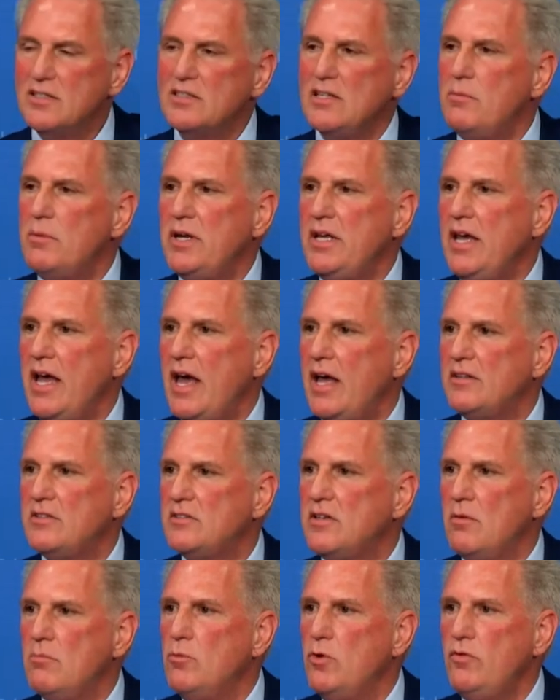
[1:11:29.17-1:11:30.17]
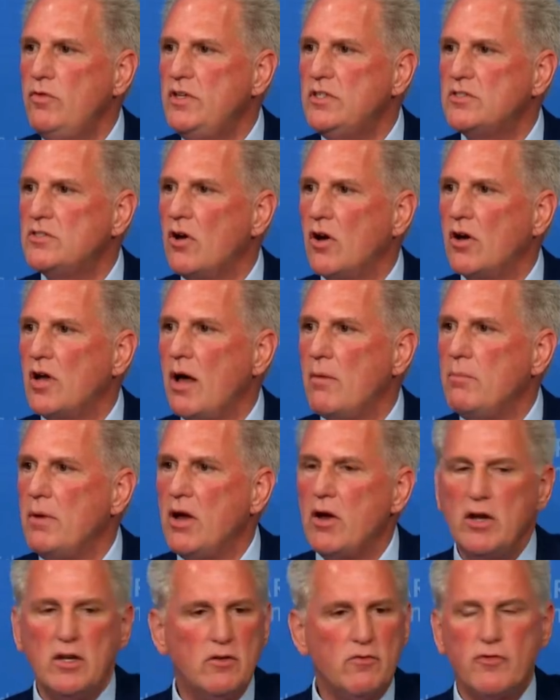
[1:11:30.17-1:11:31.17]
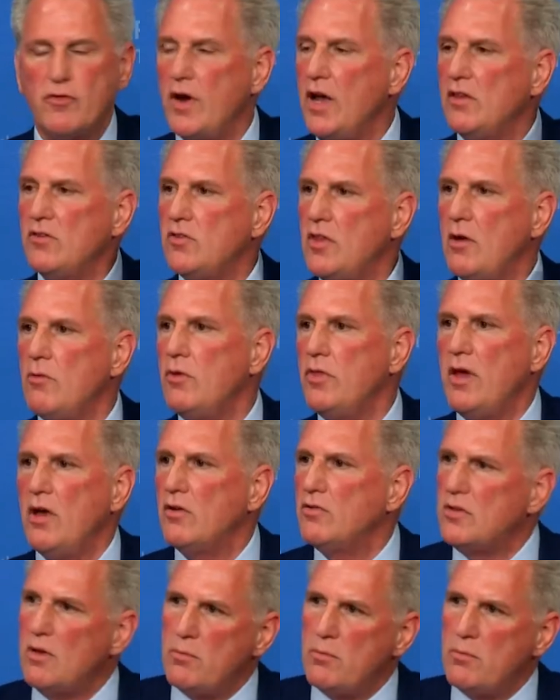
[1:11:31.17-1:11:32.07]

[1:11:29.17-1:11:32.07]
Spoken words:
somebody had some movie star, got married in France, they were there.